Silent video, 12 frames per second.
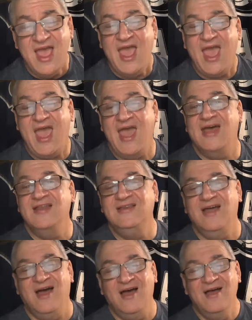And
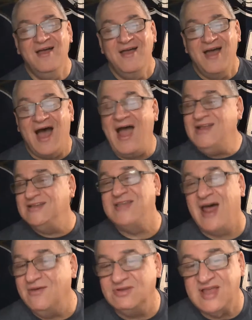I
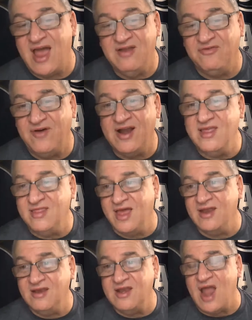just thought it was kind of funny
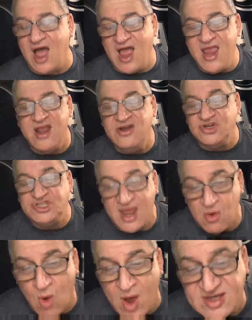that I
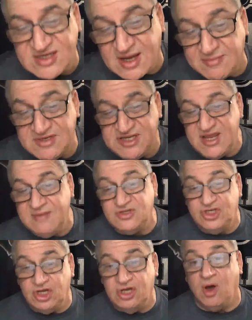understand why some teams
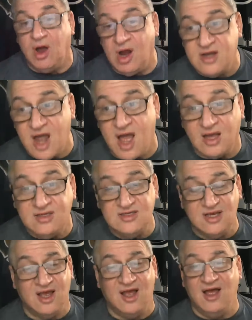do hard
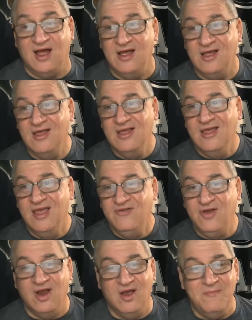knocks.
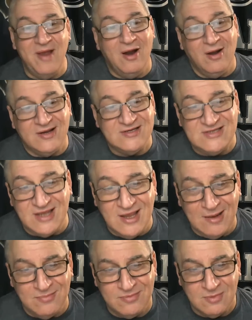If you're America's
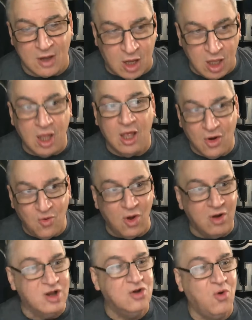team,
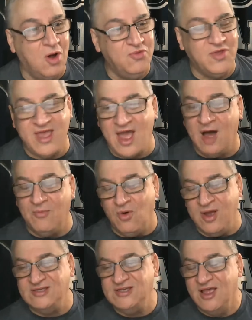quote unquote, the
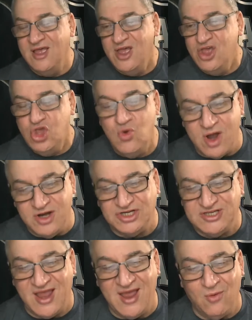Cowboys, you
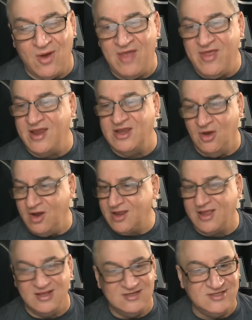understand why they do it,
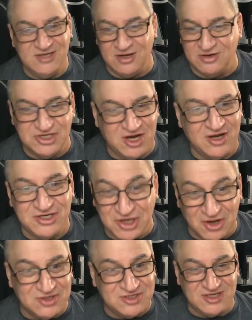because Jerry
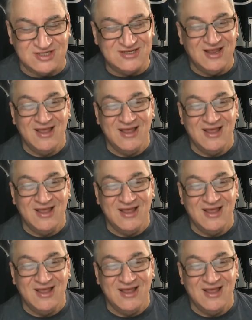Jones just